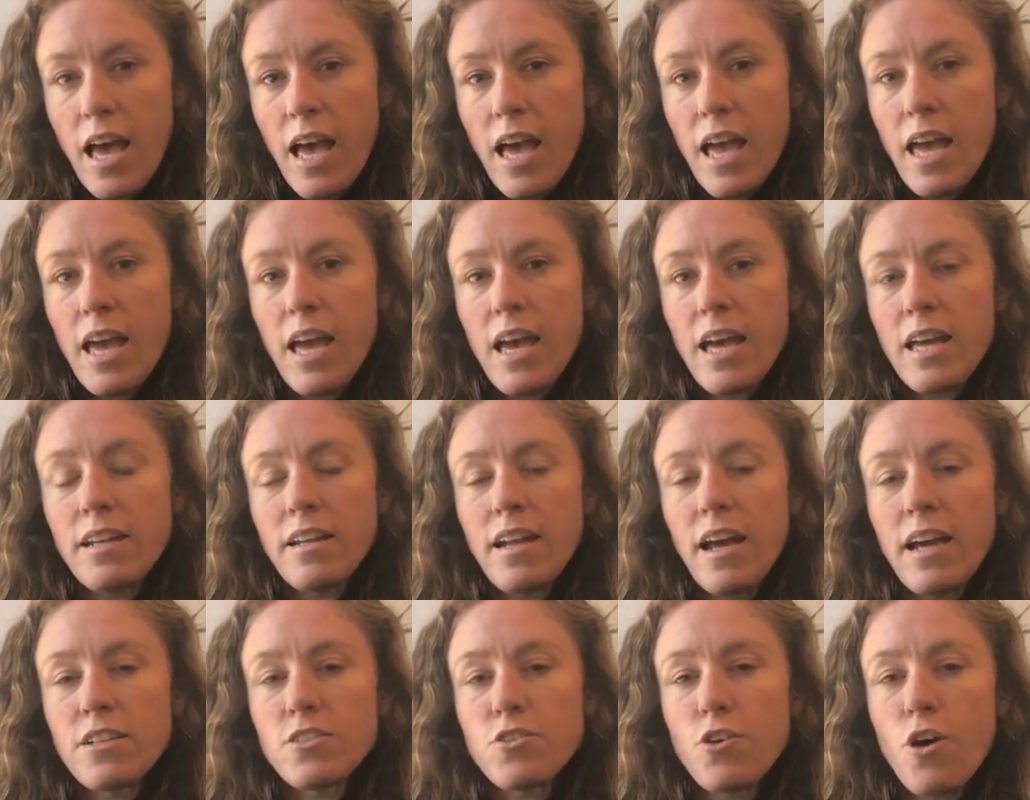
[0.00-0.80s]
and
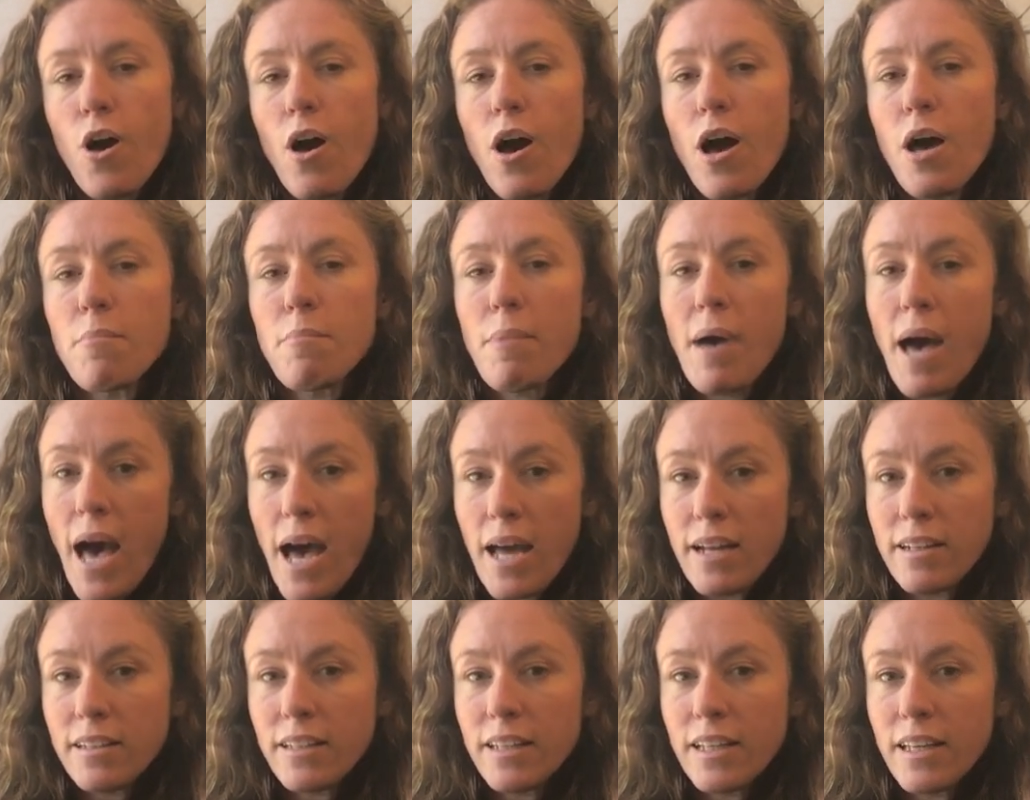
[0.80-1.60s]
I taught
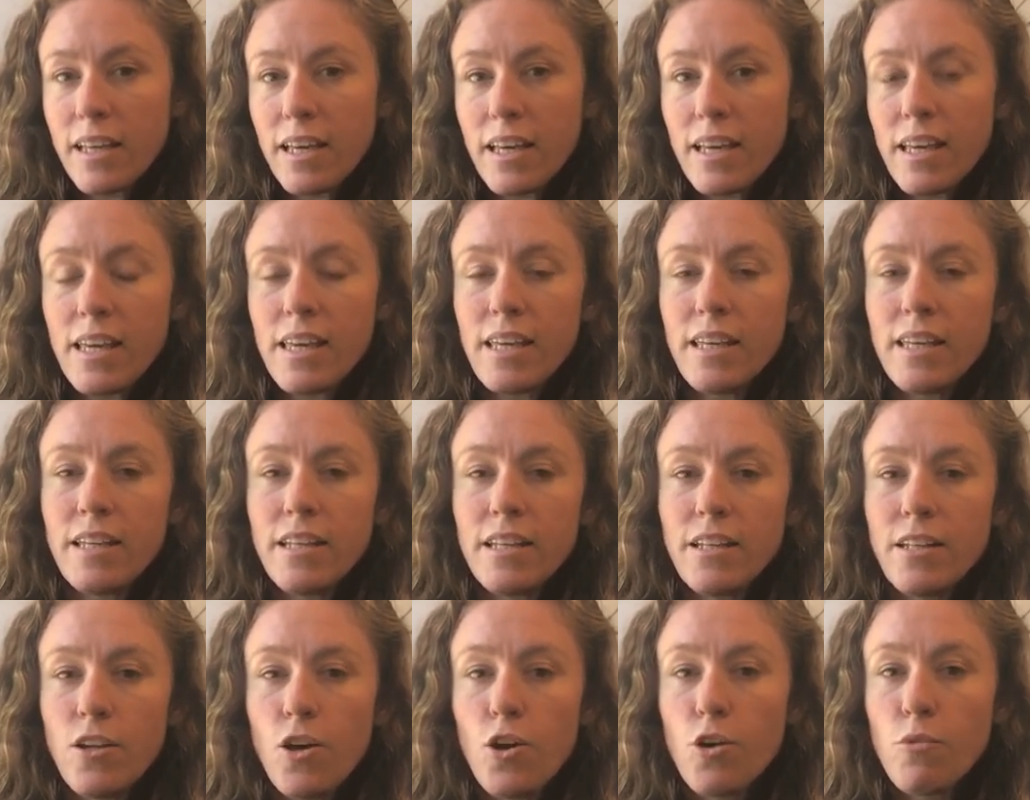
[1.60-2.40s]
paddling
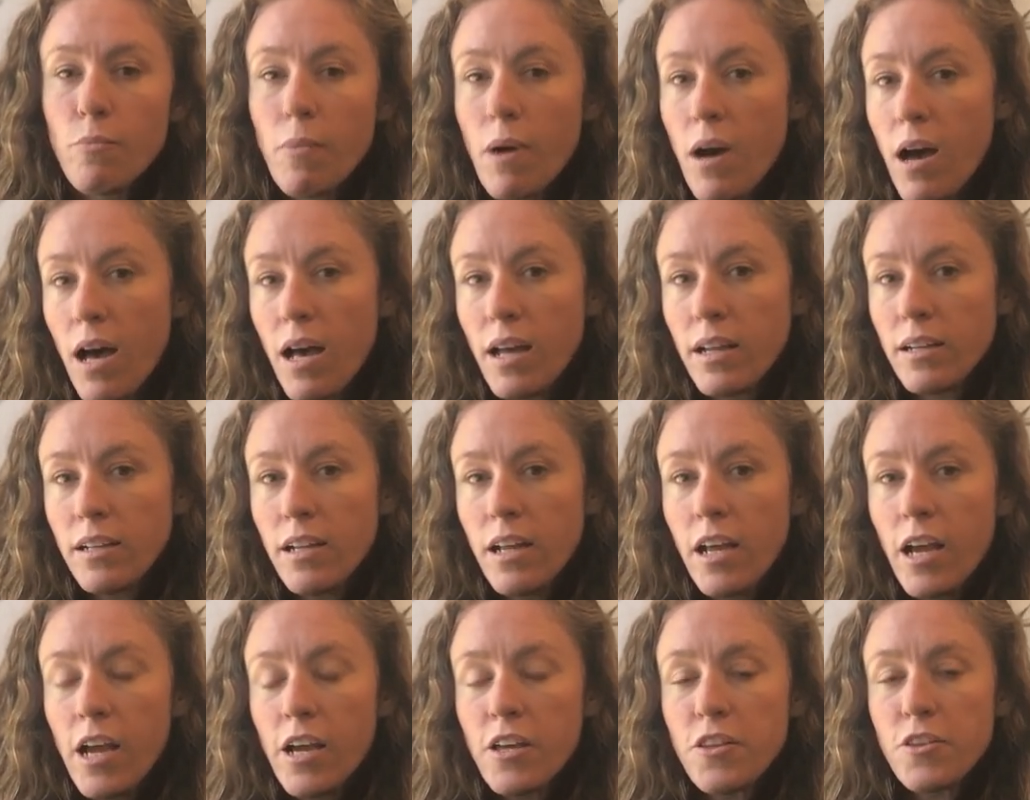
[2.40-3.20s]
in Oman,
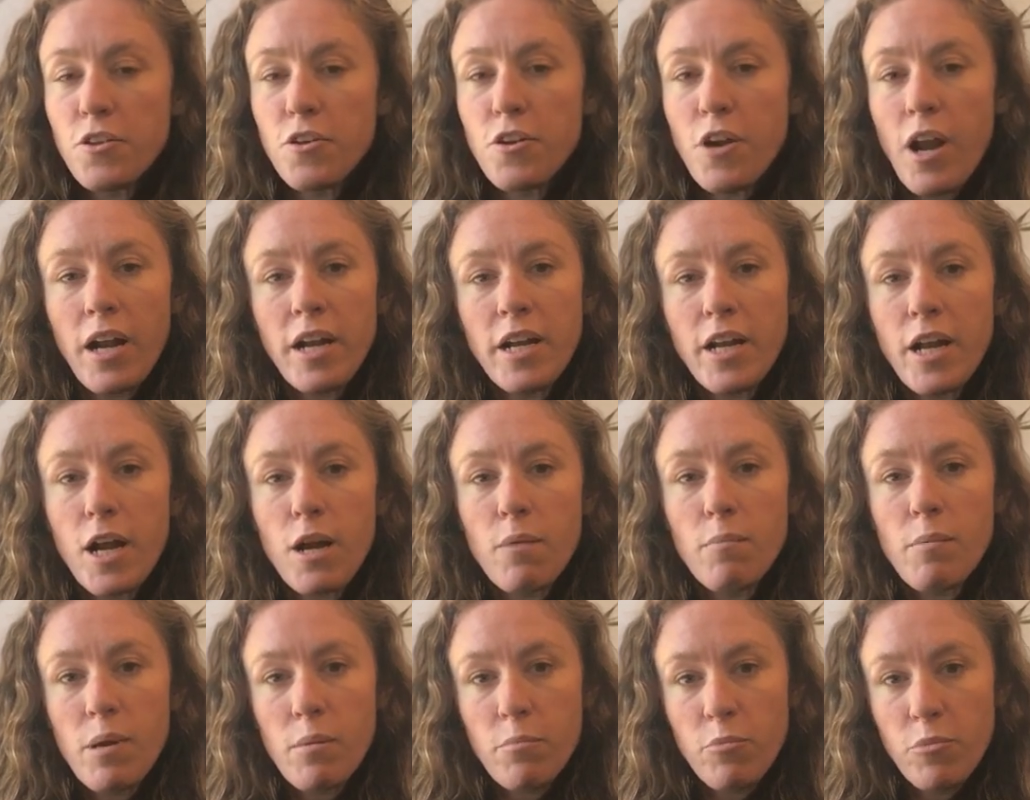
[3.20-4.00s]
the United
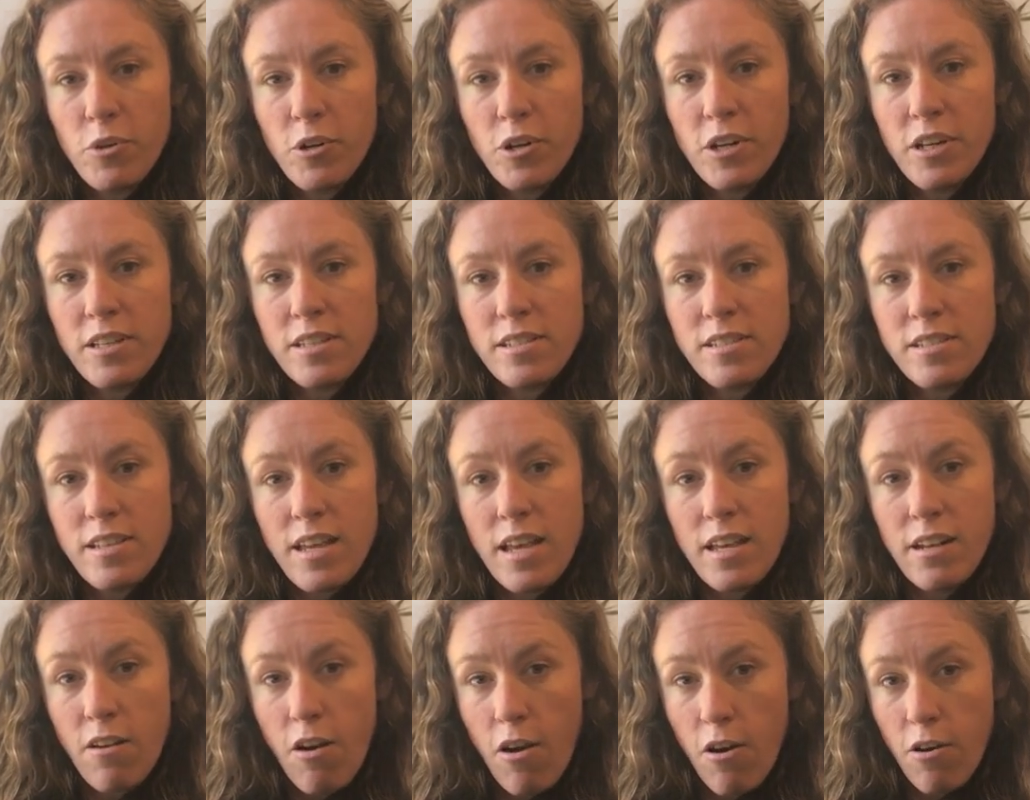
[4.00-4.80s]
Arab Emirates,
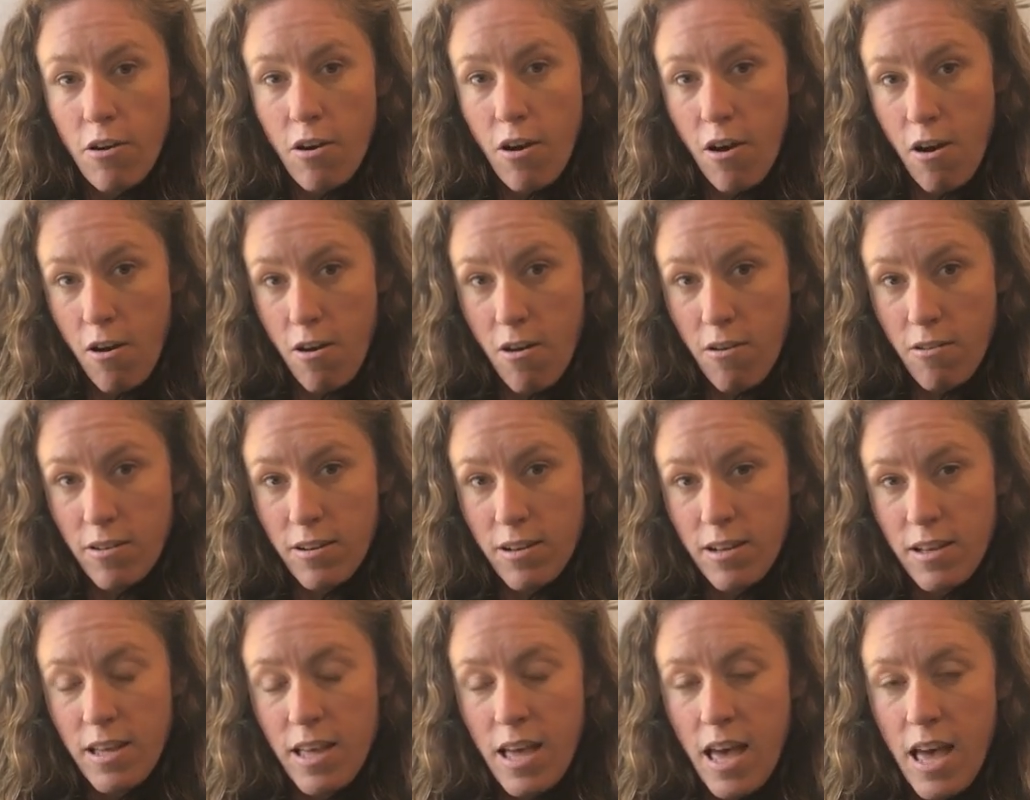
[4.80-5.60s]
and Hong Kong.